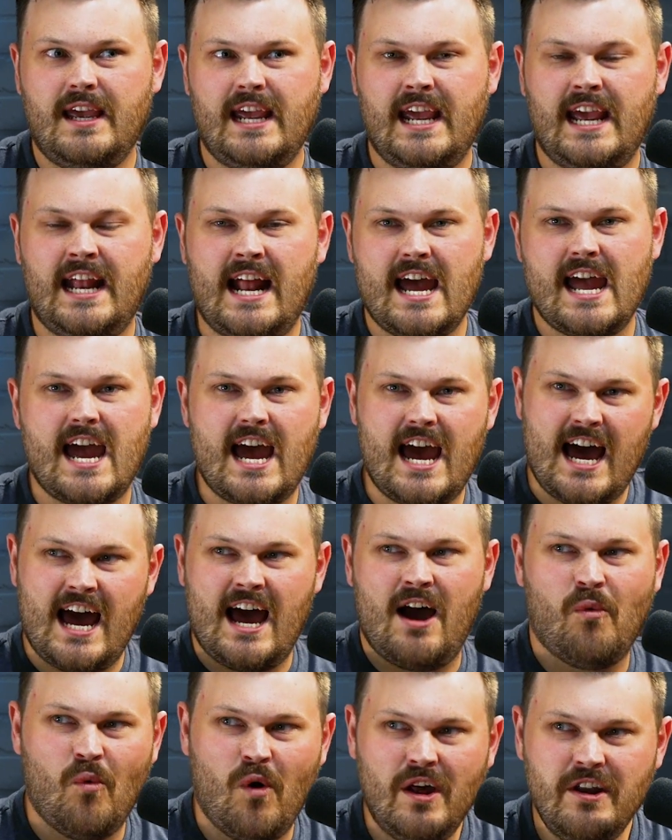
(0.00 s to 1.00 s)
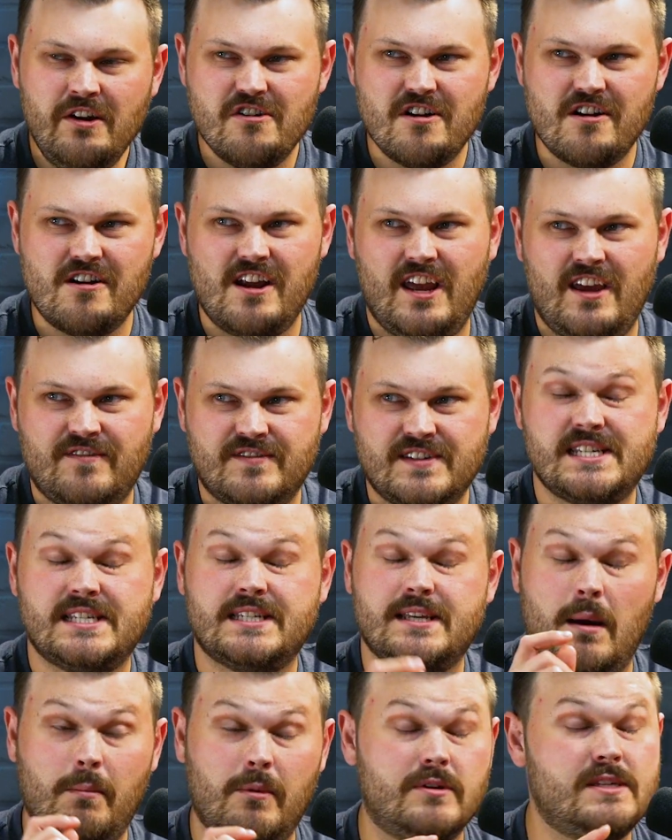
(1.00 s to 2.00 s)
And I wonder if
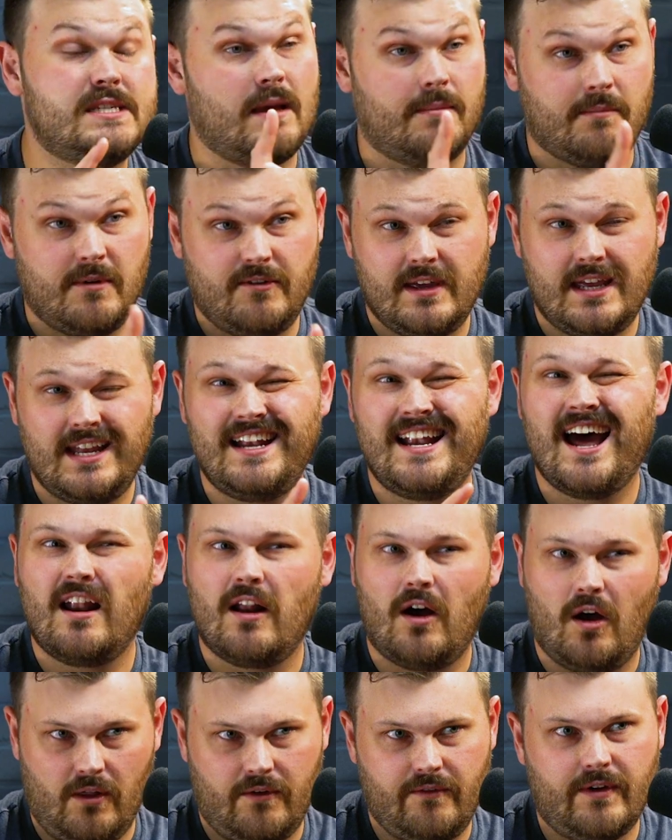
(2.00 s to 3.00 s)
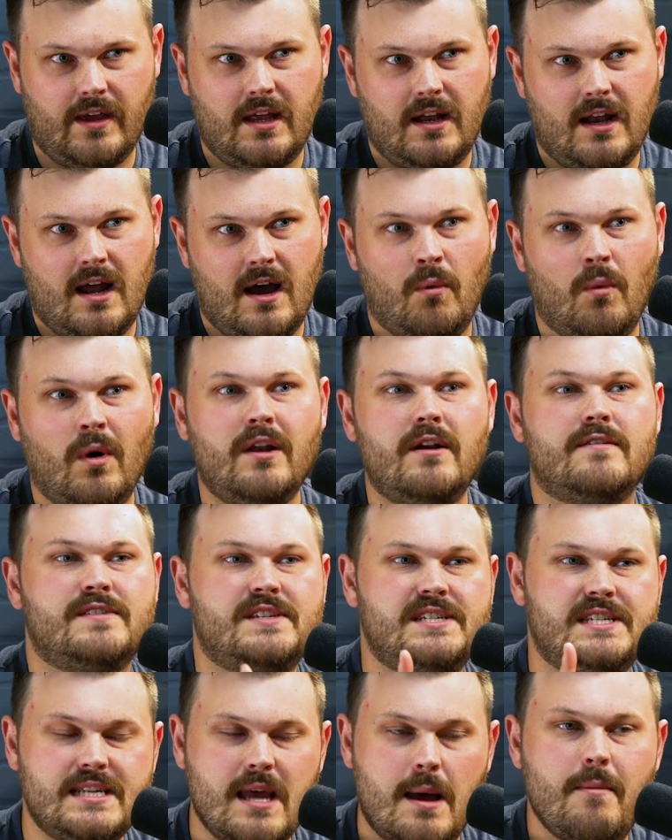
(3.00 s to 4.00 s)
some of it, not all of it, I wonder if
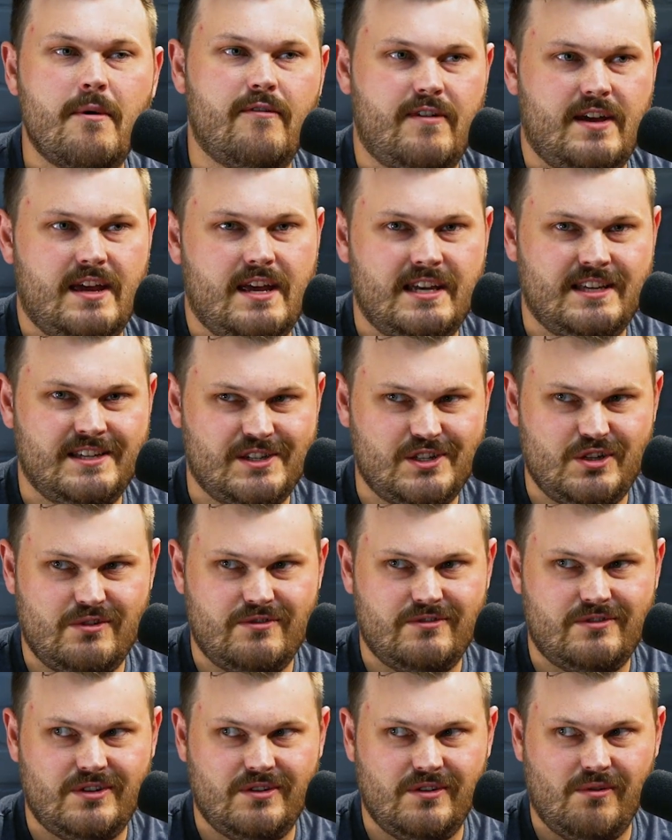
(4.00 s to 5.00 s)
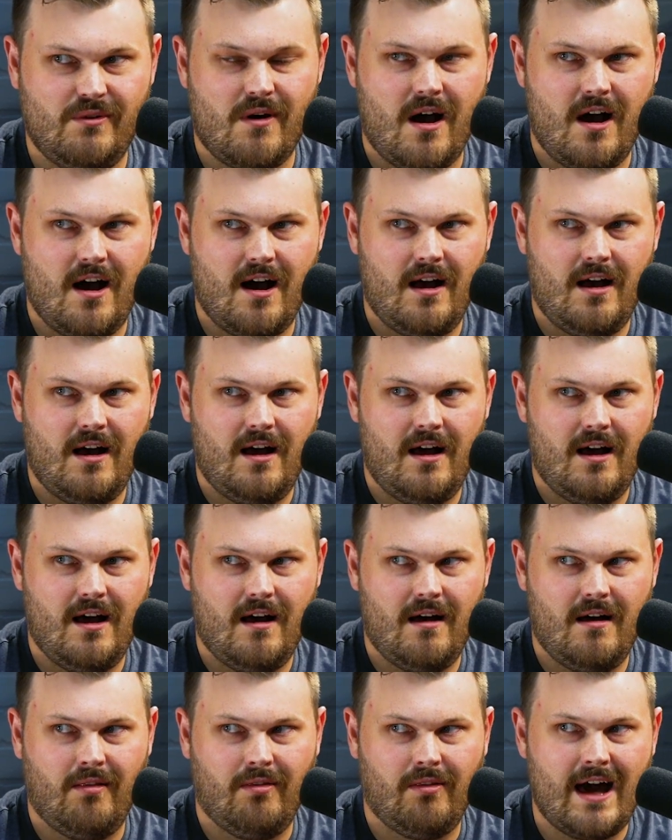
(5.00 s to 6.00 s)
some of it is due to
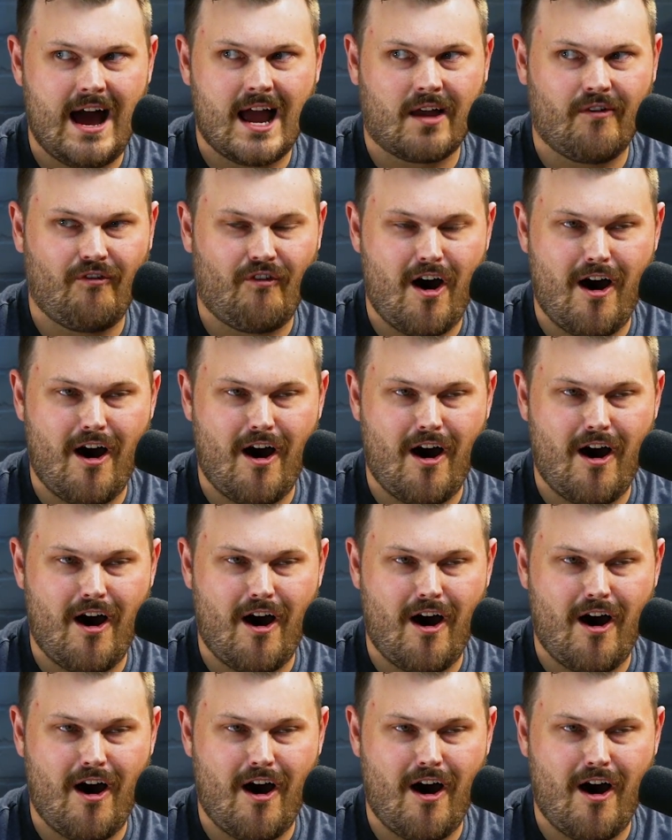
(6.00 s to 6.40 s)
a lack of